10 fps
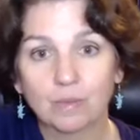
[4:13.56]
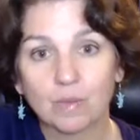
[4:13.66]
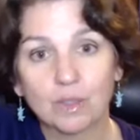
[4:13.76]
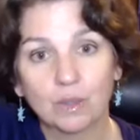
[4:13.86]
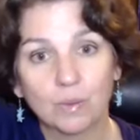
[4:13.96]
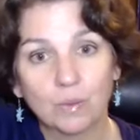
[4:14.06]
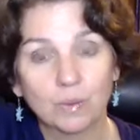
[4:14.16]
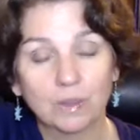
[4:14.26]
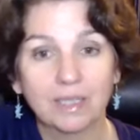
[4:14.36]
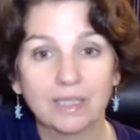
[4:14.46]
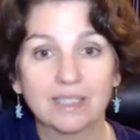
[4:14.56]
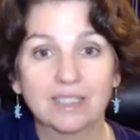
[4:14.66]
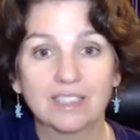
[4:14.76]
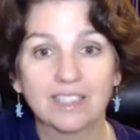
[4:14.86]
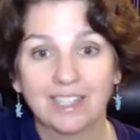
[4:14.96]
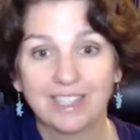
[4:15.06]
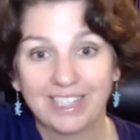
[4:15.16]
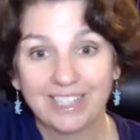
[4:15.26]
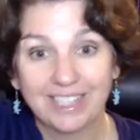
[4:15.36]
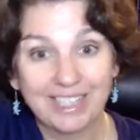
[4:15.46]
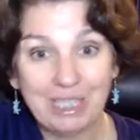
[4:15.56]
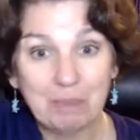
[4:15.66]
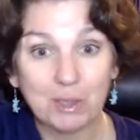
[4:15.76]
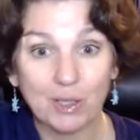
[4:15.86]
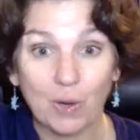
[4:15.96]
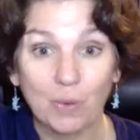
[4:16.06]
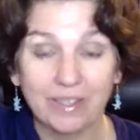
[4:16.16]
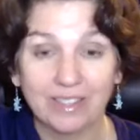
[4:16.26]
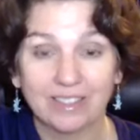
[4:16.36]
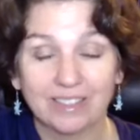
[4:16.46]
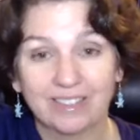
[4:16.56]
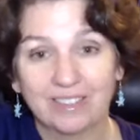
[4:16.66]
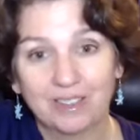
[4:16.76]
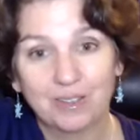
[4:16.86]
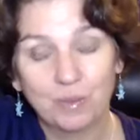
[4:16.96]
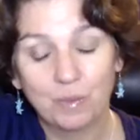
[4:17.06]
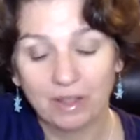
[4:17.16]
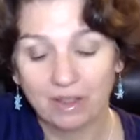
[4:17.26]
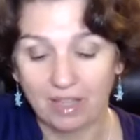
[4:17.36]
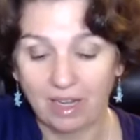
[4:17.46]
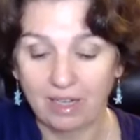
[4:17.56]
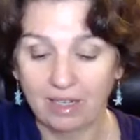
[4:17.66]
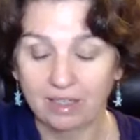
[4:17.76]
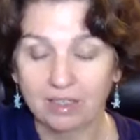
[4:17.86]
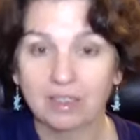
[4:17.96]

So let's keep going with that.